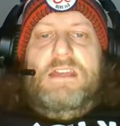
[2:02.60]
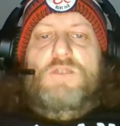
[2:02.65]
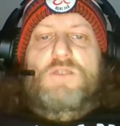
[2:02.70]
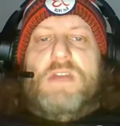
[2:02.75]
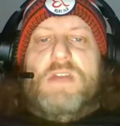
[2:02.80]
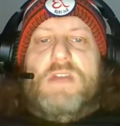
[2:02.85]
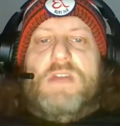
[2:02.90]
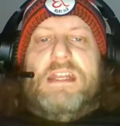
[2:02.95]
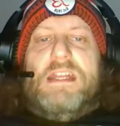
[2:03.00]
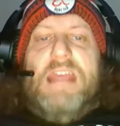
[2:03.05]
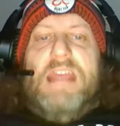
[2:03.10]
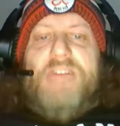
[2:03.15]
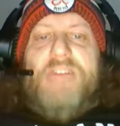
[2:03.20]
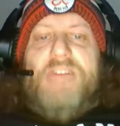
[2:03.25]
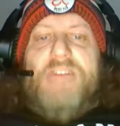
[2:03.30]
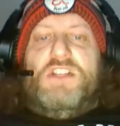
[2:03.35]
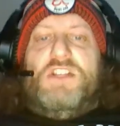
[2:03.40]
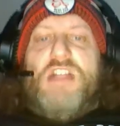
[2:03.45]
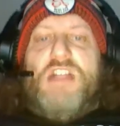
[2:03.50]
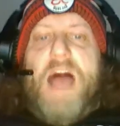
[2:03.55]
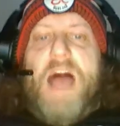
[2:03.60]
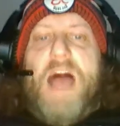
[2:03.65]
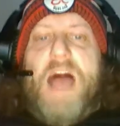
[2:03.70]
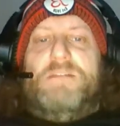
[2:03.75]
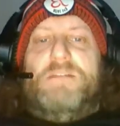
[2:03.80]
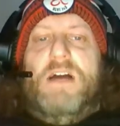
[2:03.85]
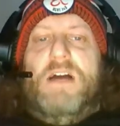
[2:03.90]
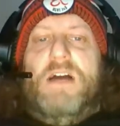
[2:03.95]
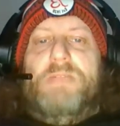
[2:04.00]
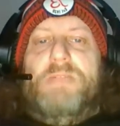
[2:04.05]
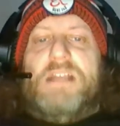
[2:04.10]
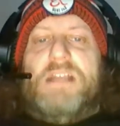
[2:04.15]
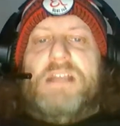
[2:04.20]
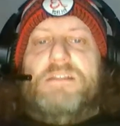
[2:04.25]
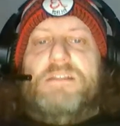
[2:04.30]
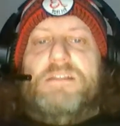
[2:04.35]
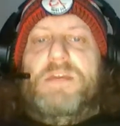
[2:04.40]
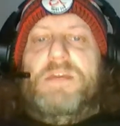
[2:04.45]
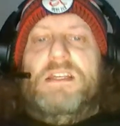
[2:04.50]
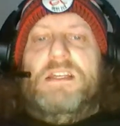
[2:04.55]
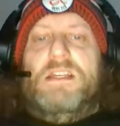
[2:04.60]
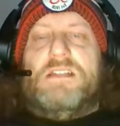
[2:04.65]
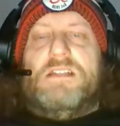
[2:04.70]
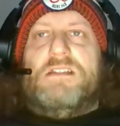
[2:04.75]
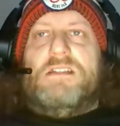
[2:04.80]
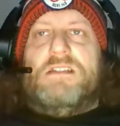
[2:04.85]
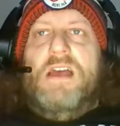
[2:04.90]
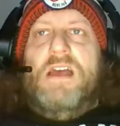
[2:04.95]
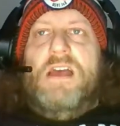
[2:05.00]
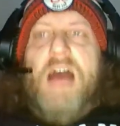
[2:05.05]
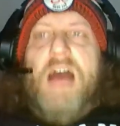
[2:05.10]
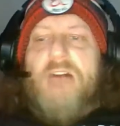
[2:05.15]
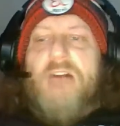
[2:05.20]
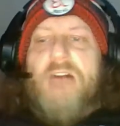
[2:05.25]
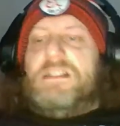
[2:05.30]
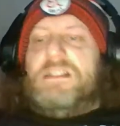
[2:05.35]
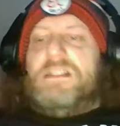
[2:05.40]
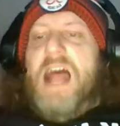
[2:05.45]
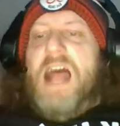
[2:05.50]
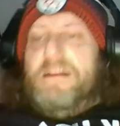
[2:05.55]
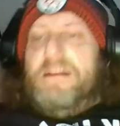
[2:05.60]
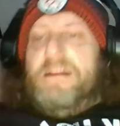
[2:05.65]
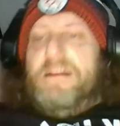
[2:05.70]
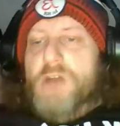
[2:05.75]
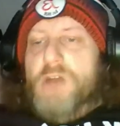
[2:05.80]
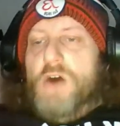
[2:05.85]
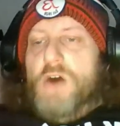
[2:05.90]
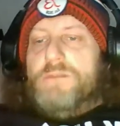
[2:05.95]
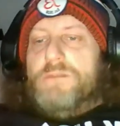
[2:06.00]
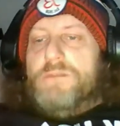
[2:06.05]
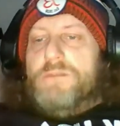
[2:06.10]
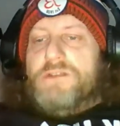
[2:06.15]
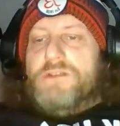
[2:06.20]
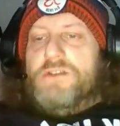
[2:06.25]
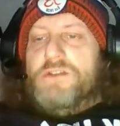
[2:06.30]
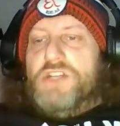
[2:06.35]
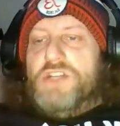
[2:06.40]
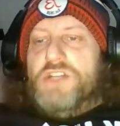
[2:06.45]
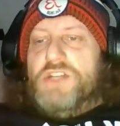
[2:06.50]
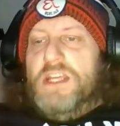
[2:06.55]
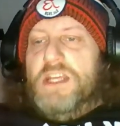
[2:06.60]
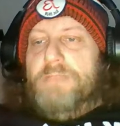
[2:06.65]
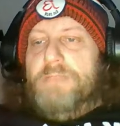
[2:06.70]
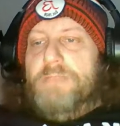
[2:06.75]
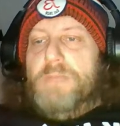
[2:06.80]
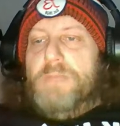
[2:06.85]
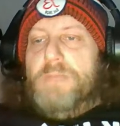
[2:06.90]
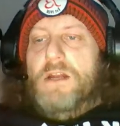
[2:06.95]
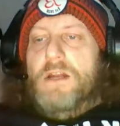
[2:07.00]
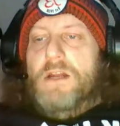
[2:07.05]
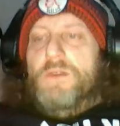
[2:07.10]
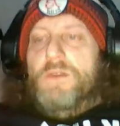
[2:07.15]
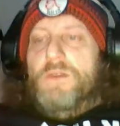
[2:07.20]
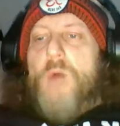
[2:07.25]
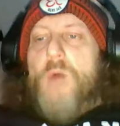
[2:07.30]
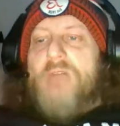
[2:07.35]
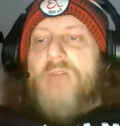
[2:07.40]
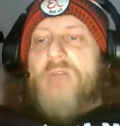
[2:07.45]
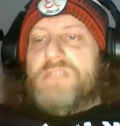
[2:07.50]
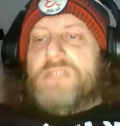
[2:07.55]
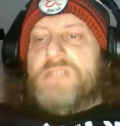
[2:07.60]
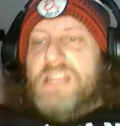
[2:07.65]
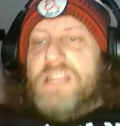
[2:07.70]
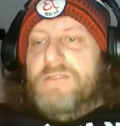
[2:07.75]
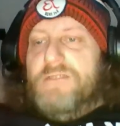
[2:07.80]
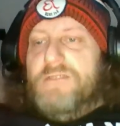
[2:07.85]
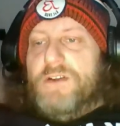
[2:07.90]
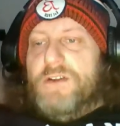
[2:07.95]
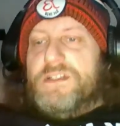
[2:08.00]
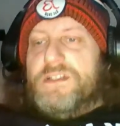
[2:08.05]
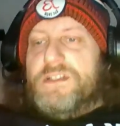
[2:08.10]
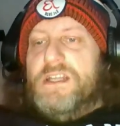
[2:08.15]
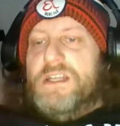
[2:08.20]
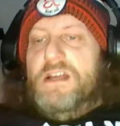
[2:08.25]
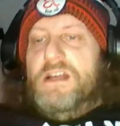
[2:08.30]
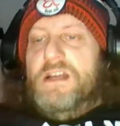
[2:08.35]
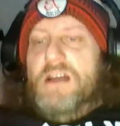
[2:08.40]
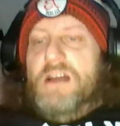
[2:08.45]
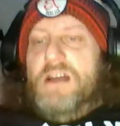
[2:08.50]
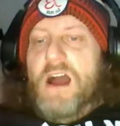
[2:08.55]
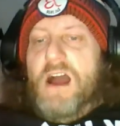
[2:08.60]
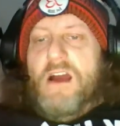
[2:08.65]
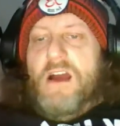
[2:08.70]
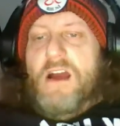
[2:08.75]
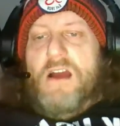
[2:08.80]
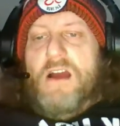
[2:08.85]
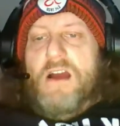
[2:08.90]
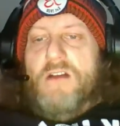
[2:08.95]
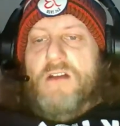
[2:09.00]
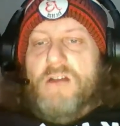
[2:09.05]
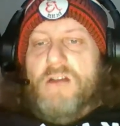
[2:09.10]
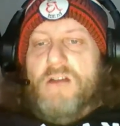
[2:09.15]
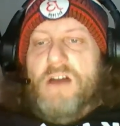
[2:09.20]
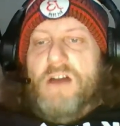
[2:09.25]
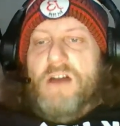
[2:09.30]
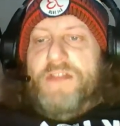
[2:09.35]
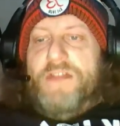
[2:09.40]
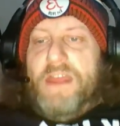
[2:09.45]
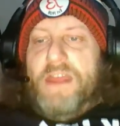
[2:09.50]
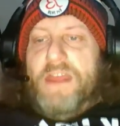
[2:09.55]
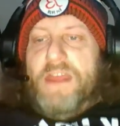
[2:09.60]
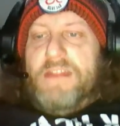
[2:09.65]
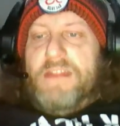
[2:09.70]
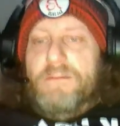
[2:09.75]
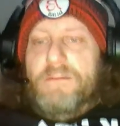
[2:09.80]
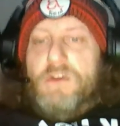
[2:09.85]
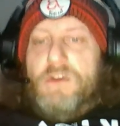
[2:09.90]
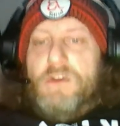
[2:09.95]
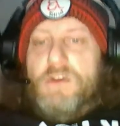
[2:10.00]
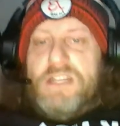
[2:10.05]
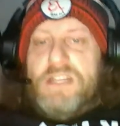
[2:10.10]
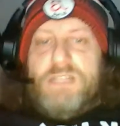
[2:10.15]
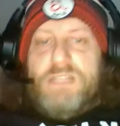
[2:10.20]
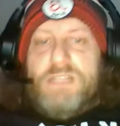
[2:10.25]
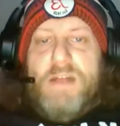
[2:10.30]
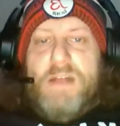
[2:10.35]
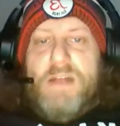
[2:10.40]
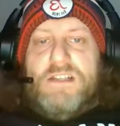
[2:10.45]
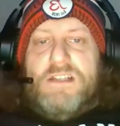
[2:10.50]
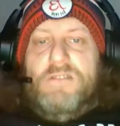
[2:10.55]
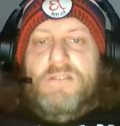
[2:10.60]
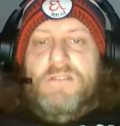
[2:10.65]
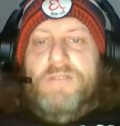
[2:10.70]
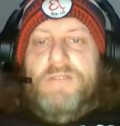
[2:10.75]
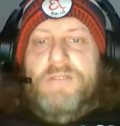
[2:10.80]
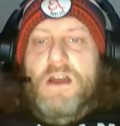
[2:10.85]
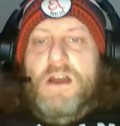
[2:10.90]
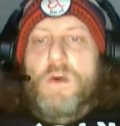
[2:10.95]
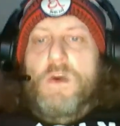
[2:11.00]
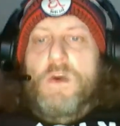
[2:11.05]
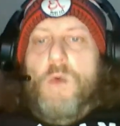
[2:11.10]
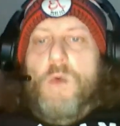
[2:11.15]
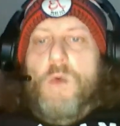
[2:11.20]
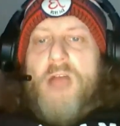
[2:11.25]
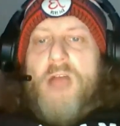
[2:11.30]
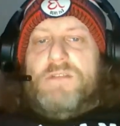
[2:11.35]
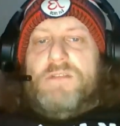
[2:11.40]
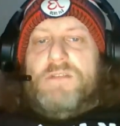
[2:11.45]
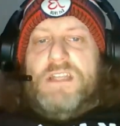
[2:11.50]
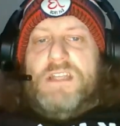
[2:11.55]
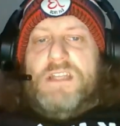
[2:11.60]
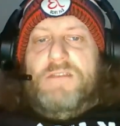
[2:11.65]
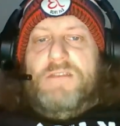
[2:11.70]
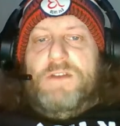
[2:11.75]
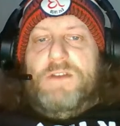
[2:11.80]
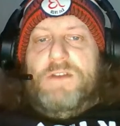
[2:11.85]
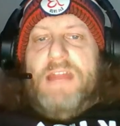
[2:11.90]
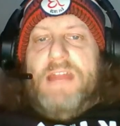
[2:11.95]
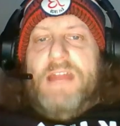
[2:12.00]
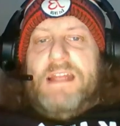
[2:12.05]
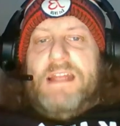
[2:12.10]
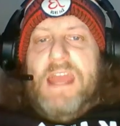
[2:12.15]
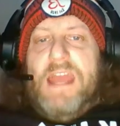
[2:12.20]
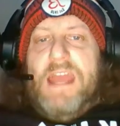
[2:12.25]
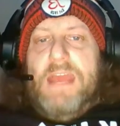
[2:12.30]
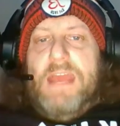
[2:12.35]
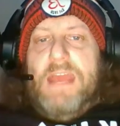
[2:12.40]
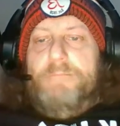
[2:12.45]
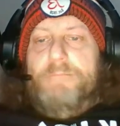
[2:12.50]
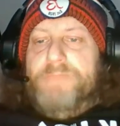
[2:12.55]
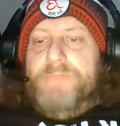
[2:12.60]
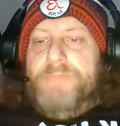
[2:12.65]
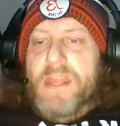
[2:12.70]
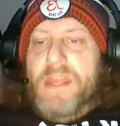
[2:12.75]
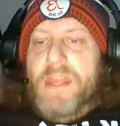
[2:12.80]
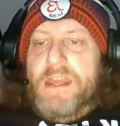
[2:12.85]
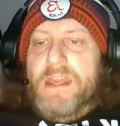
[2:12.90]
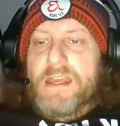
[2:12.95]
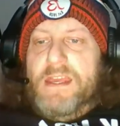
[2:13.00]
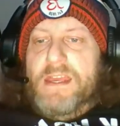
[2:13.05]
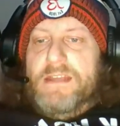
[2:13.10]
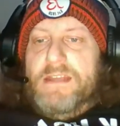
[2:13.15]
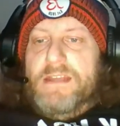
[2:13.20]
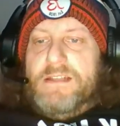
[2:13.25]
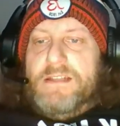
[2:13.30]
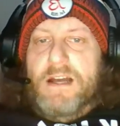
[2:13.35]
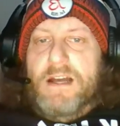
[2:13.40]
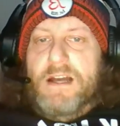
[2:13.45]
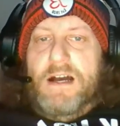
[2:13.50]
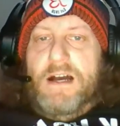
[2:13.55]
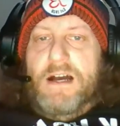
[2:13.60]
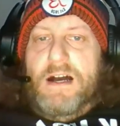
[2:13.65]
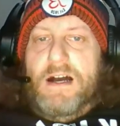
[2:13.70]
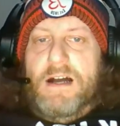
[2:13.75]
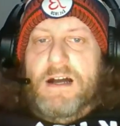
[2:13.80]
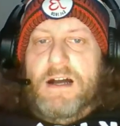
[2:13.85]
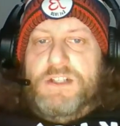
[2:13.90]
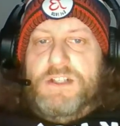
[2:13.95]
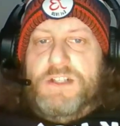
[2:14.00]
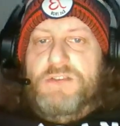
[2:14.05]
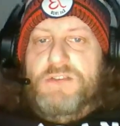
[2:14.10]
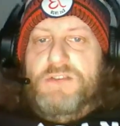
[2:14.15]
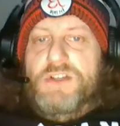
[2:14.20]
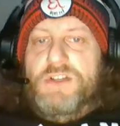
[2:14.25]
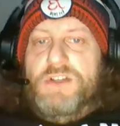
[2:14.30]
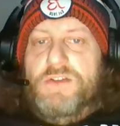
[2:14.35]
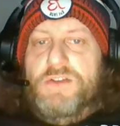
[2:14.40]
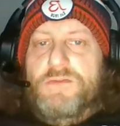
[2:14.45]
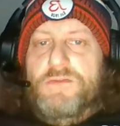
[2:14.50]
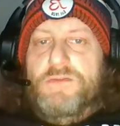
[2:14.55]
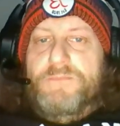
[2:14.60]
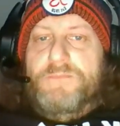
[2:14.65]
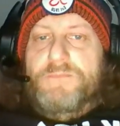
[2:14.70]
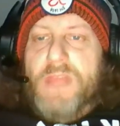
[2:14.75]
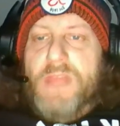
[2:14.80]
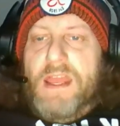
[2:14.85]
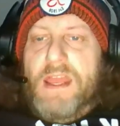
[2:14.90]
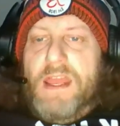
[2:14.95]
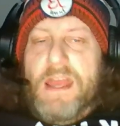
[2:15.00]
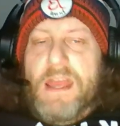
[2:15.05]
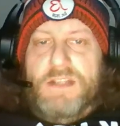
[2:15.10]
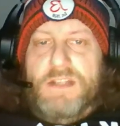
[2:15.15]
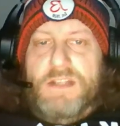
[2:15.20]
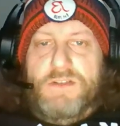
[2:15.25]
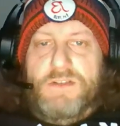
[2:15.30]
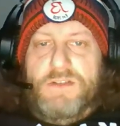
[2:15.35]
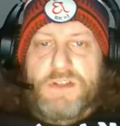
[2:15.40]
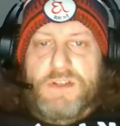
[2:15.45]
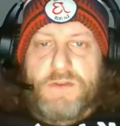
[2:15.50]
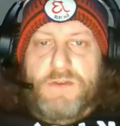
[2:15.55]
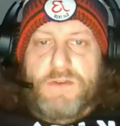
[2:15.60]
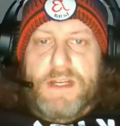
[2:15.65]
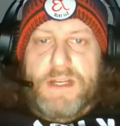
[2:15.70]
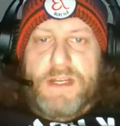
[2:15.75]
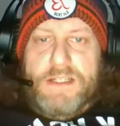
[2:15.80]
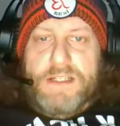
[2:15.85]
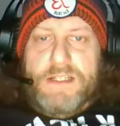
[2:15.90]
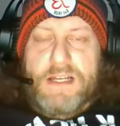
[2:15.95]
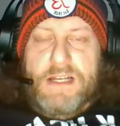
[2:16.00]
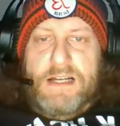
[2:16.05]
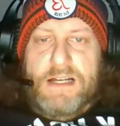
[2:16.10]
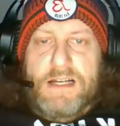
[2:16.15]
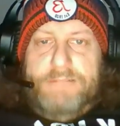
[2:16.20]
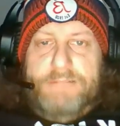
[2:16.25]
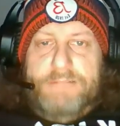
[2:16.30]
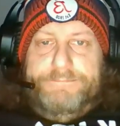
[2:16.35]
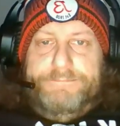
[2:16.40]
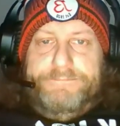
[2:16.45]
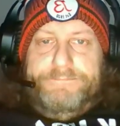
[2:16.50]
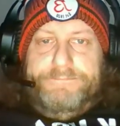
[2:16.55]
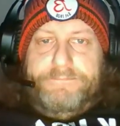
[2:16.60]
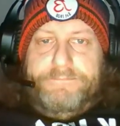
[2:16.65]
you can get the job done, because the pieces outside of Mahomes are so cheap. The wide receivers are nothing. The most expensive wide receiver in that game is Juju, and Juju is pull